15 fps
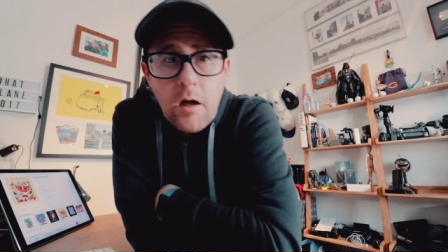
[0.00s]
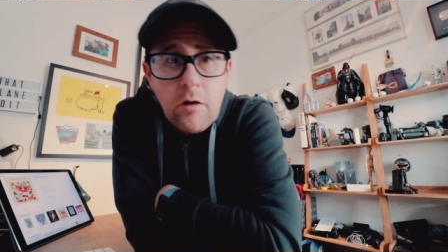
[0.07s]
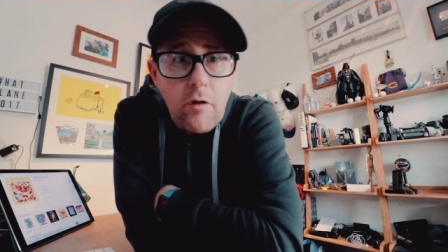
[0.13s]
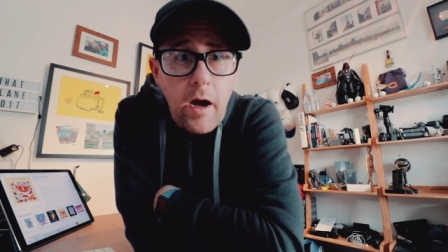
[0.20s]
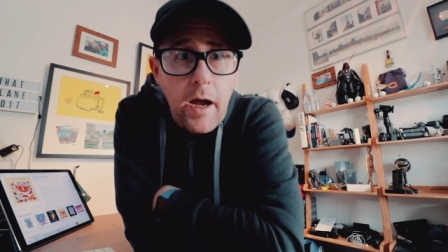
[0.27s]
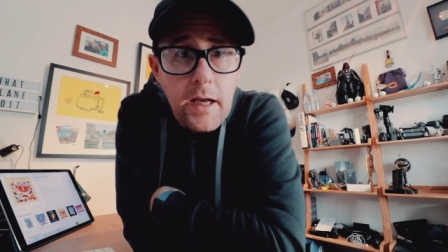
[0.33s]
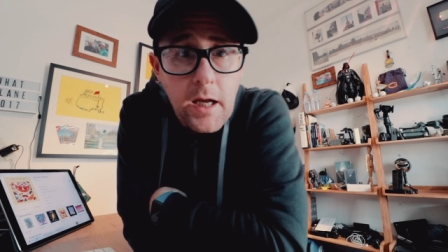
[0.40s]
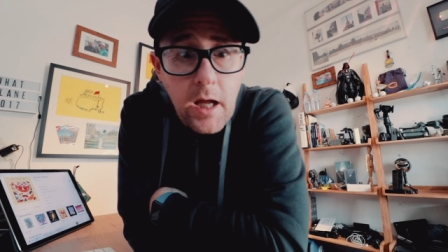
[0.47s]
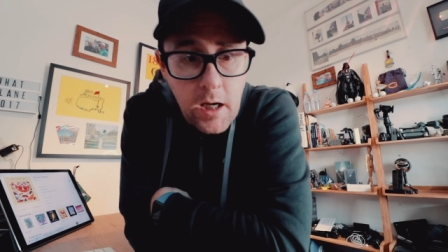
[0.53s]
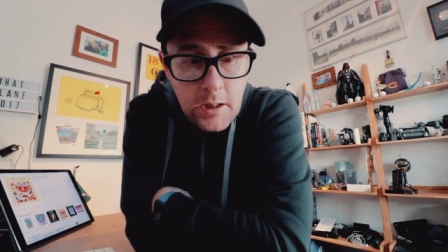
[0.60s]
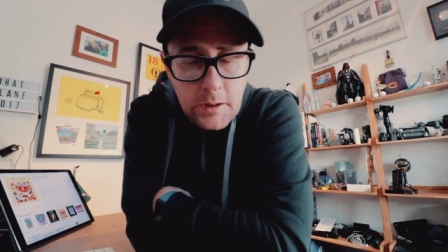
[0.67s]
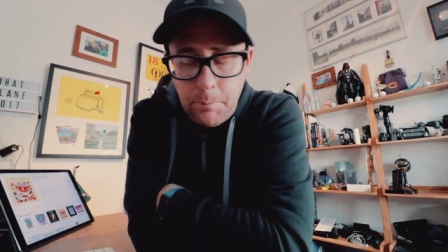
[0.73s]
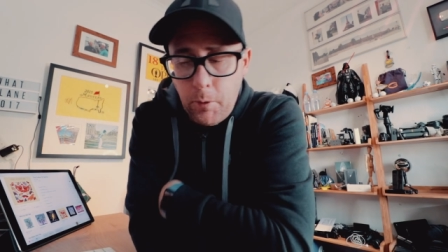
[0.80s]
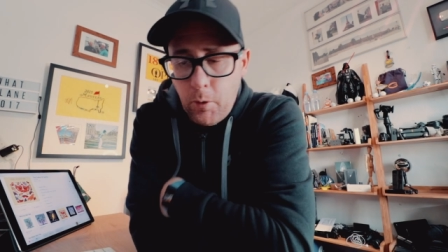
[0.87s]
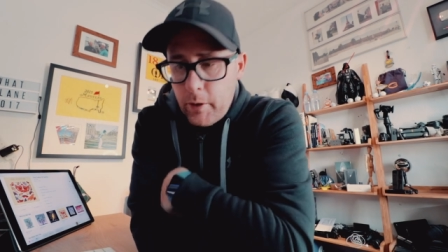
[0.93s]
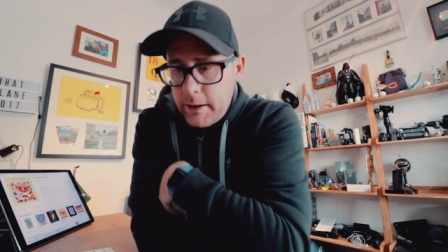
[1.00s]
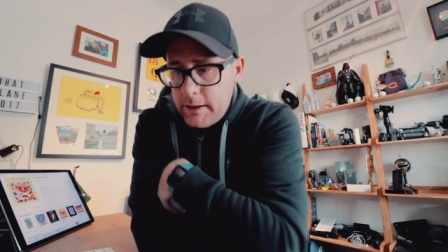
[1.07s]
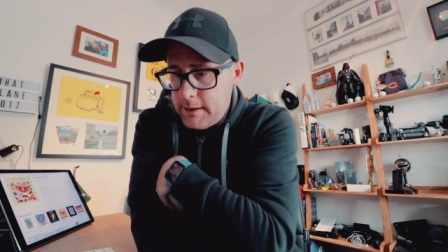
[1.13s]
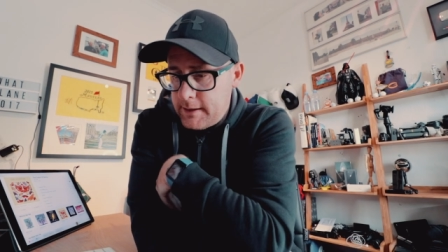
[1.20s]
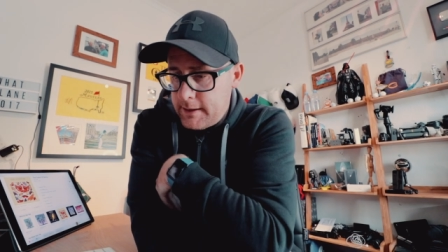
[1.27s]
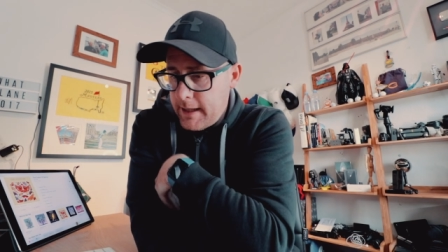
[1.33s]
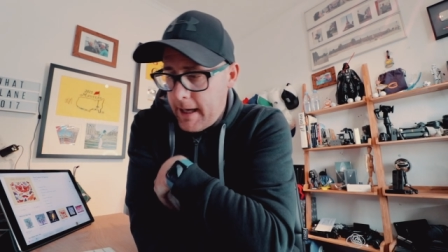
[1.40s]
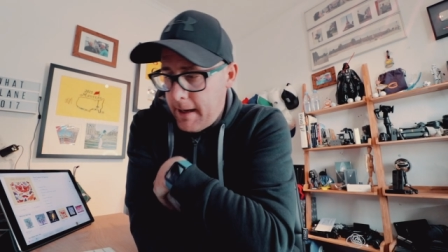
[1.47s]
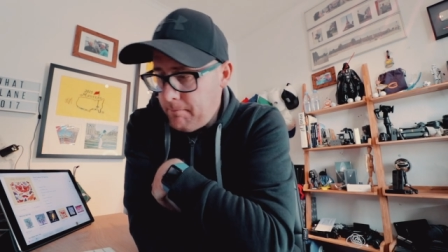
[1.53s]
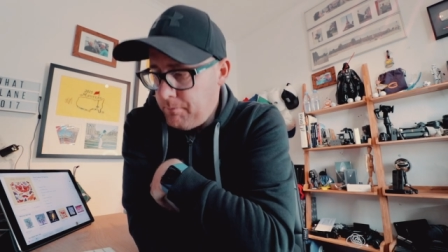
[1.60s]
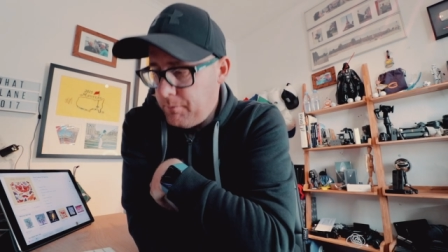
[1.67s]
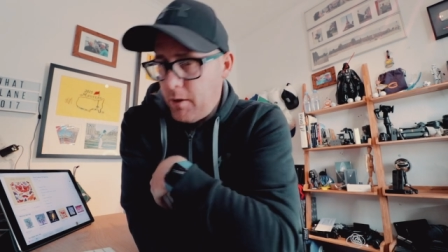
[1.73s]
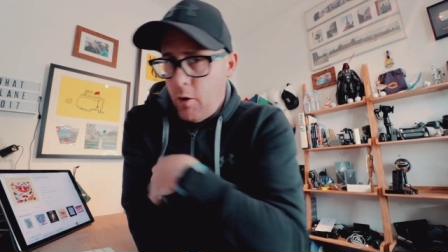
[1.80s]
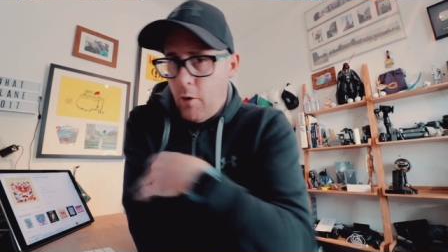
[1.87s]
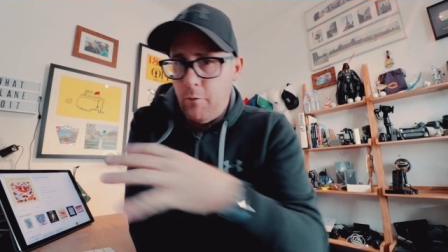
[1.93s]
Right, last point
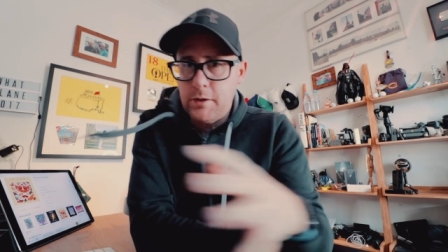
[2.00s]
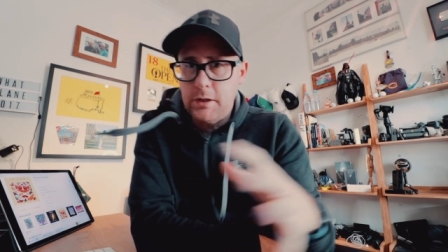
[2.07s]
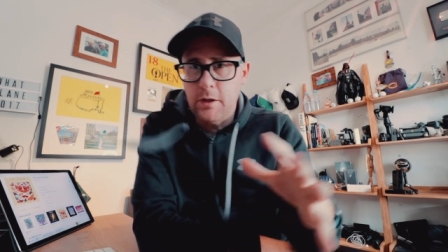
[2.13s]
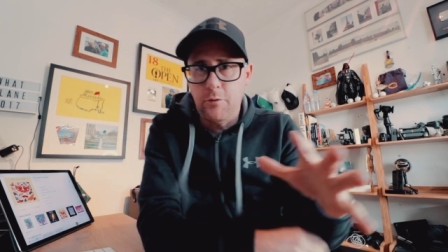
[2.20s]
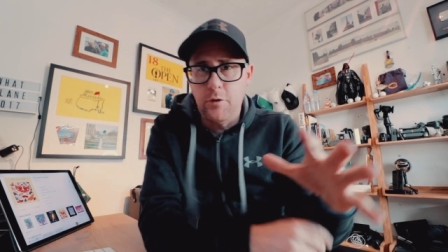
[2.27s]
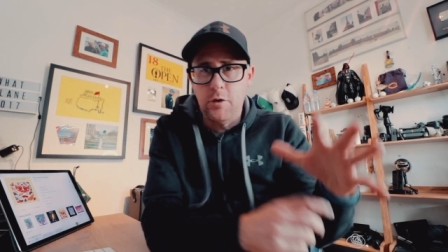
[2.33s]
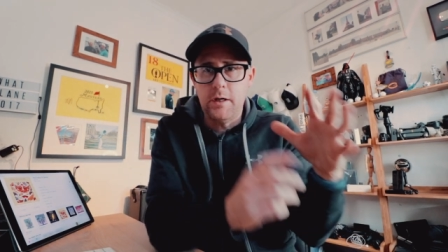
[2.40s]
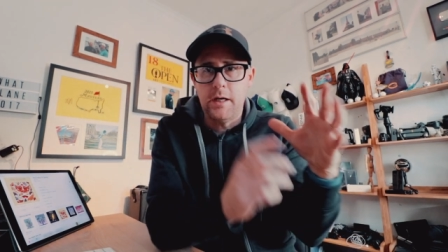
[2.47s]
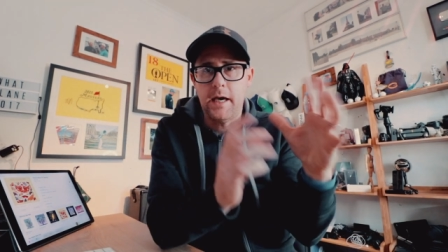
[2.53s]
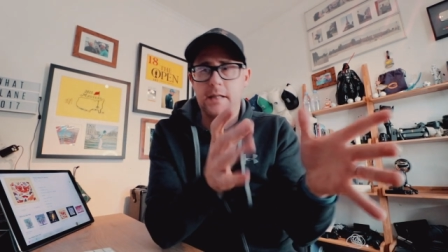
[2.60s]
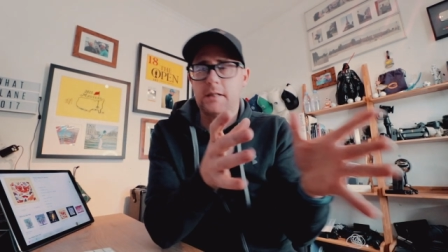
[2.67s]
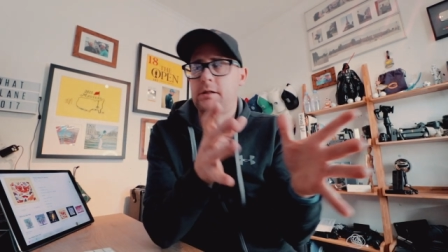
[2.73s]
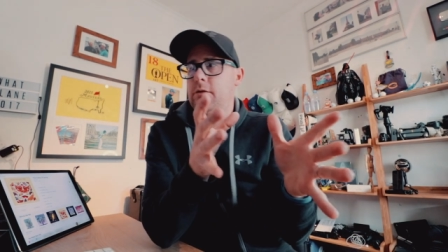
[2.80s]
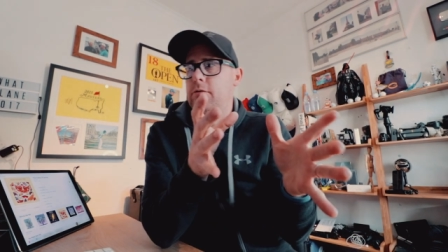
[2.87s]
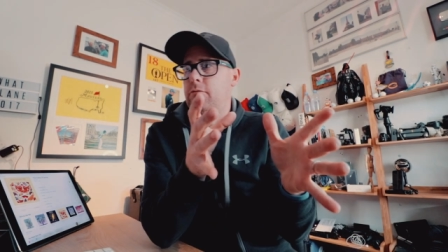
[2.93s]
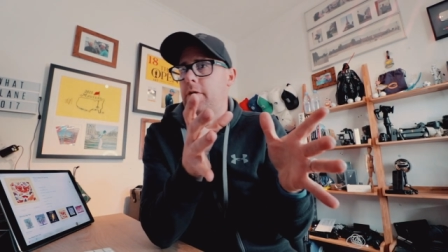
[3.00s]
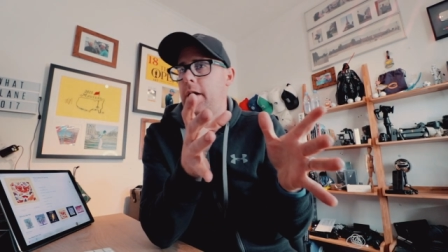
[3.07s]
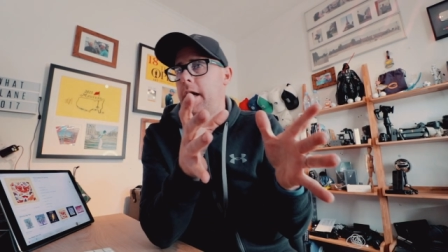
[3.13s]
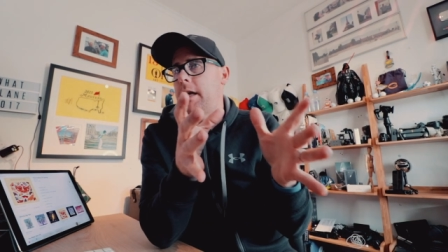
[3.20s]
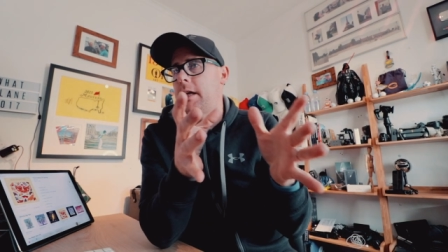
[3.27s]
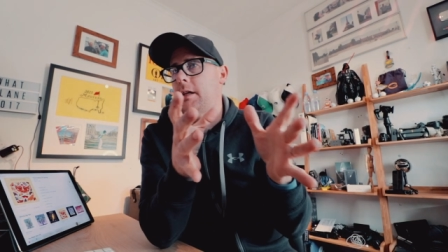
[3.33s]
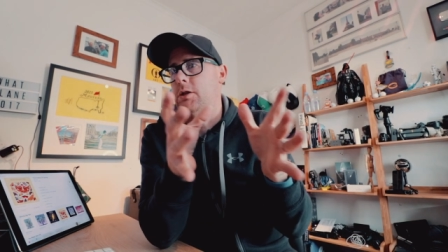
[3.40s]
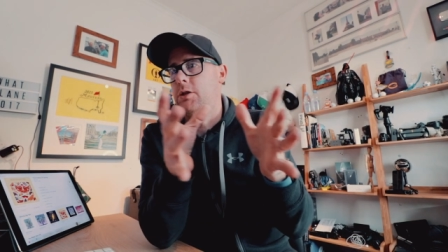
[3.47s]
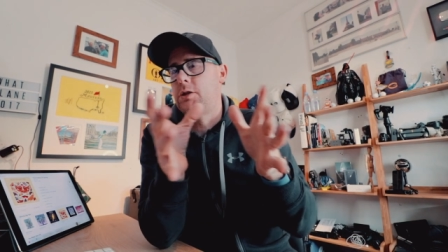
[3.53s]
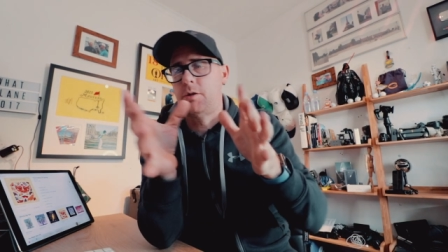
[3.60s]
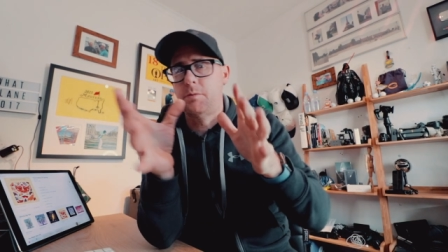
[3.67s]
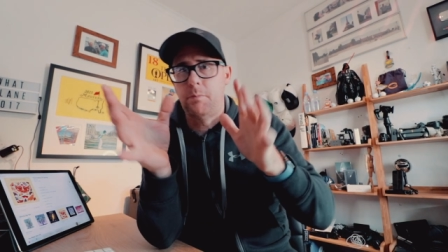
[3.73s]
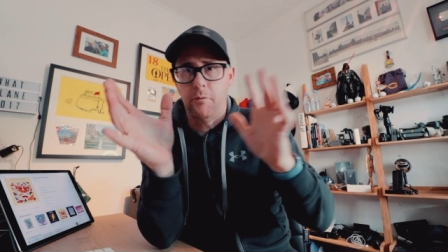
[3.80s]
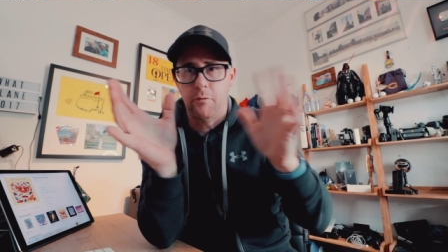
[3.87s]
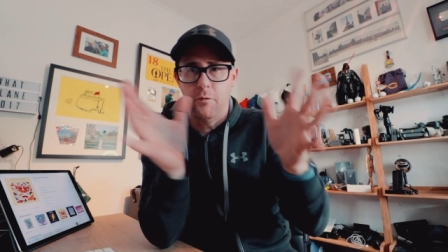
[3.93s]
then. Obviously, if you can get to the
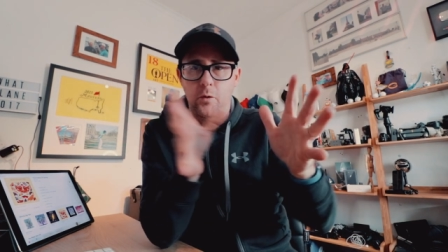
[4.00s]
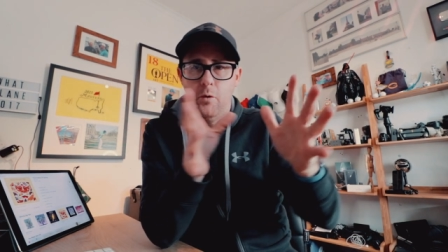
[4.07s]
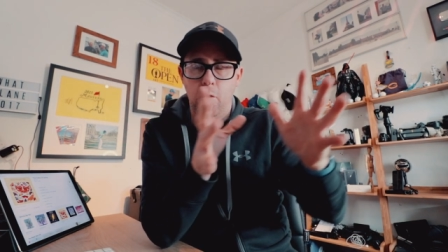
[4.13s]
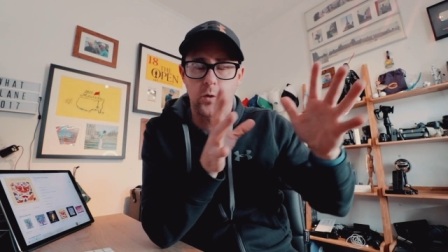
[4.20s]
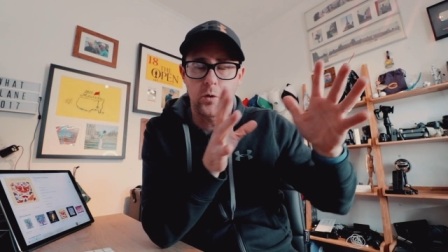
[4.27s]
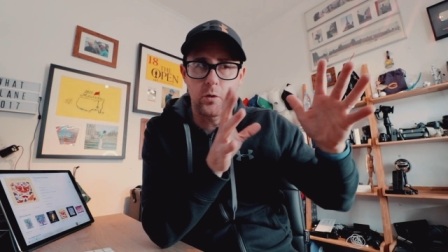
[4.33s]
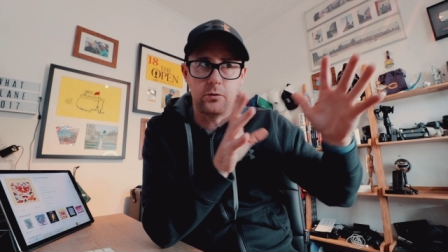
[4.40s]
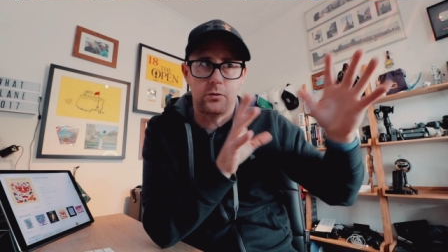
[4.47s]
range before